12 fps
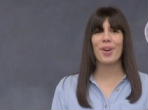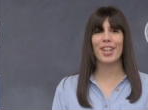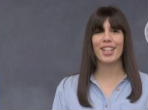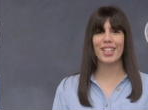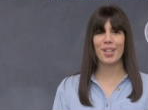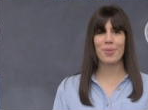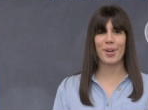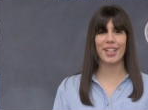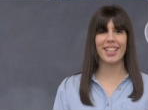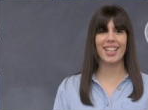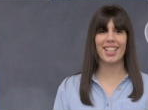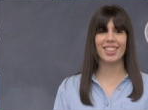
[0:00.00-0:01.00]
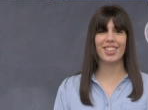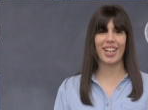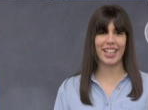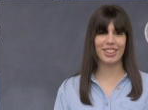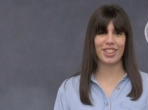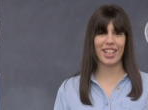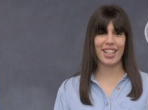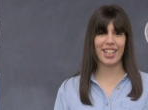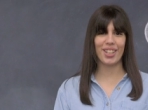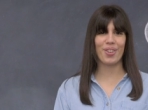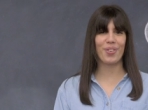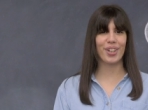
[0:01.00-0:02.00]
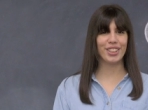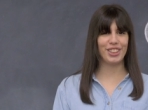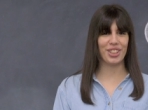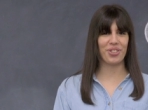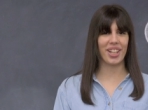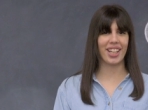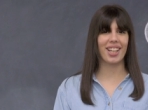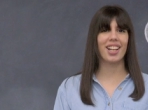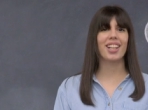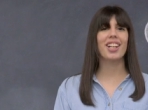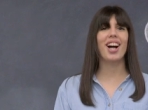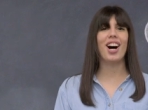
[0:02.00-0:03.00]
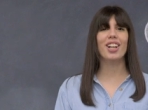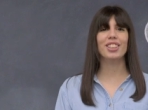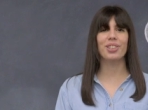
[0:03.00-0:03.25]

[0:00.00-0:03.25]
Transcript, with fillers: Whether you're working on crate training or chewing, Kong